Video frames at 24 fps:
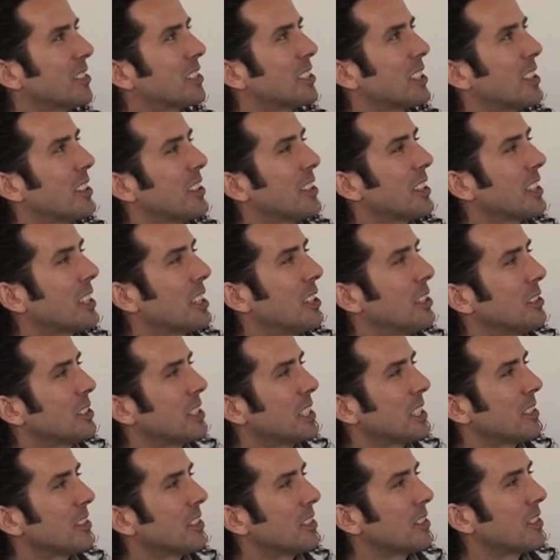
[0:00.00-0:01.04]
So the
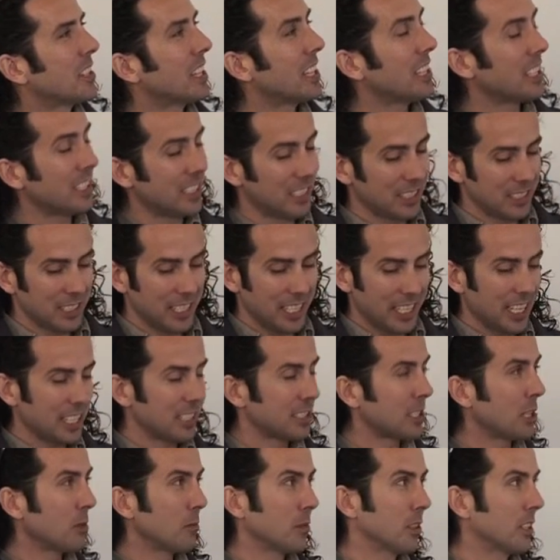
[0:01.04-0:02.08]
concept of that is it
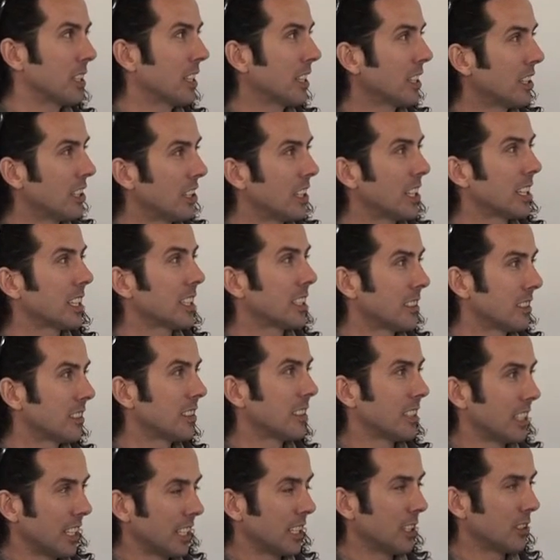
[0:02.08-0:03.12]
ends up
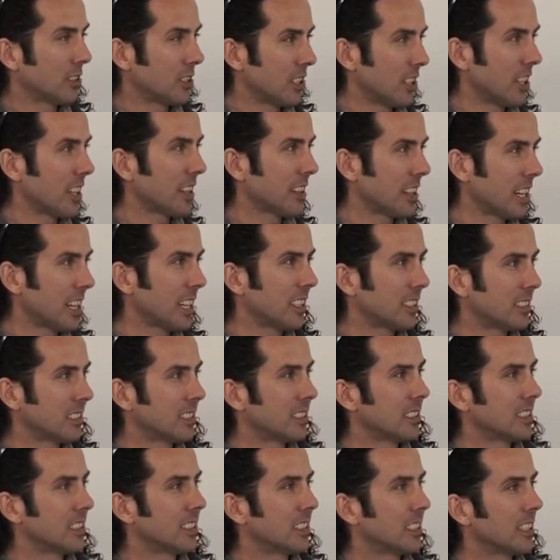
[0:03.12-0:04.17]
looks like that.
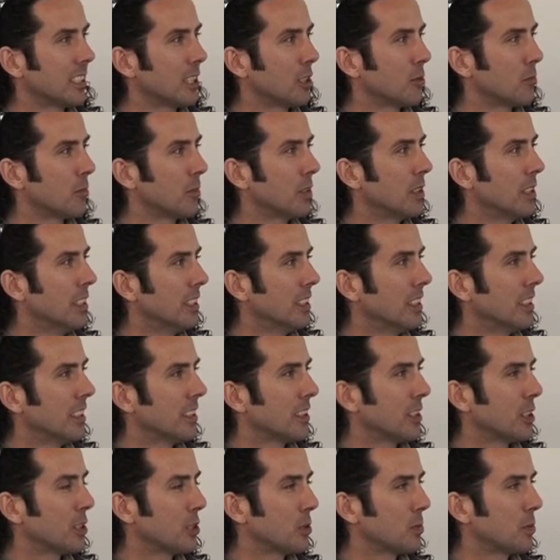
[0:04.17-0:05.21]

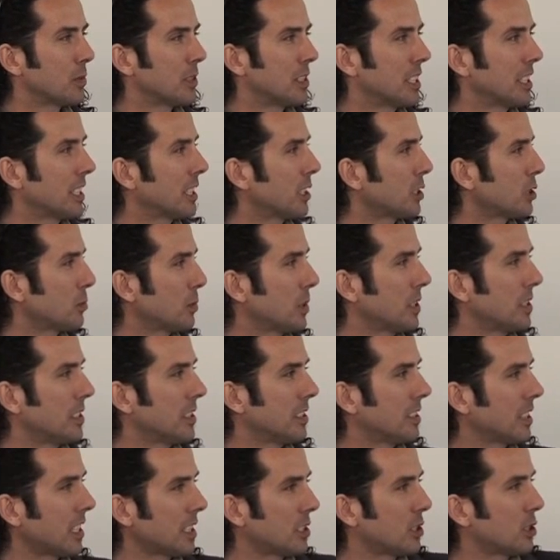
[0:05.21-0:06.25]
Those particular
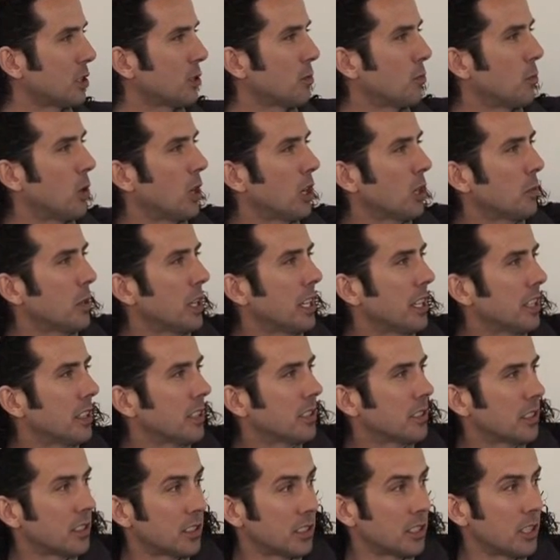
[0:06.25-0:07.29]
species, that's just wallaby, and
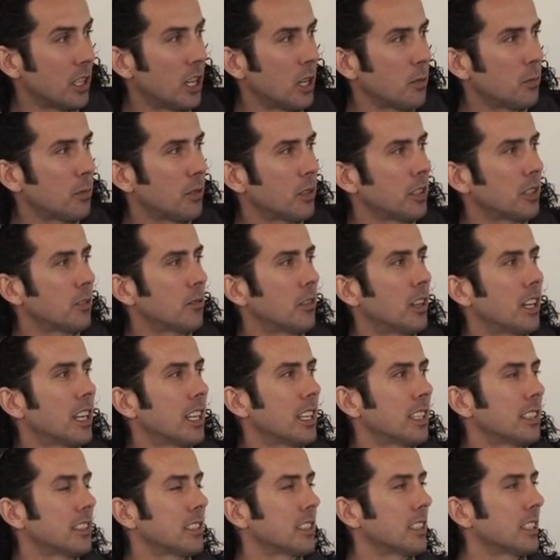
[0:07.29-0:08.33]
there's a stiper on the
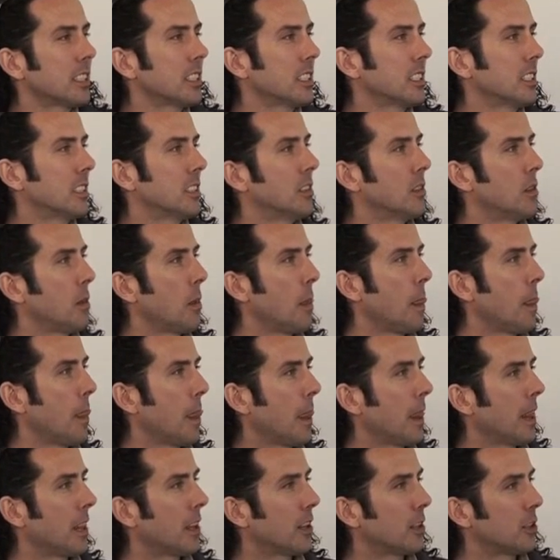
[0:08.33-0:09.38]
right-hand side,
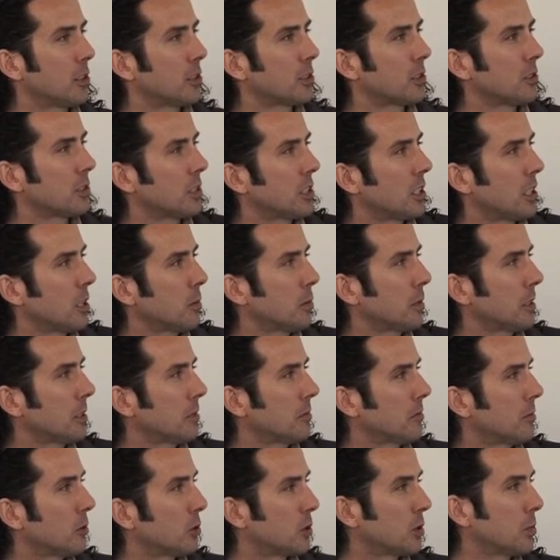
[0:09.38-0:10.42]
an ostrich stiper
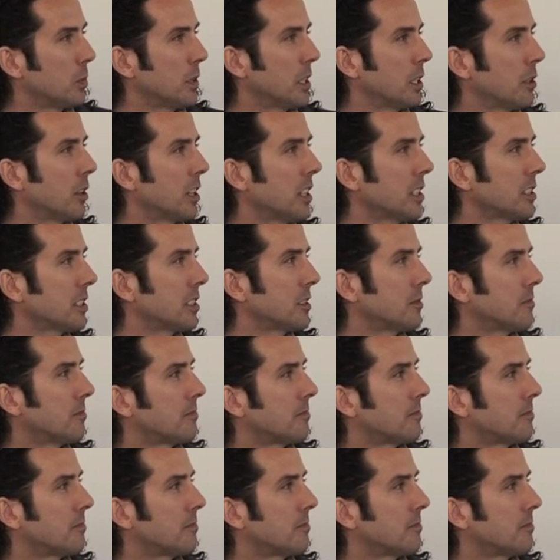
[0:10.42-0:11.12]
or speargrass.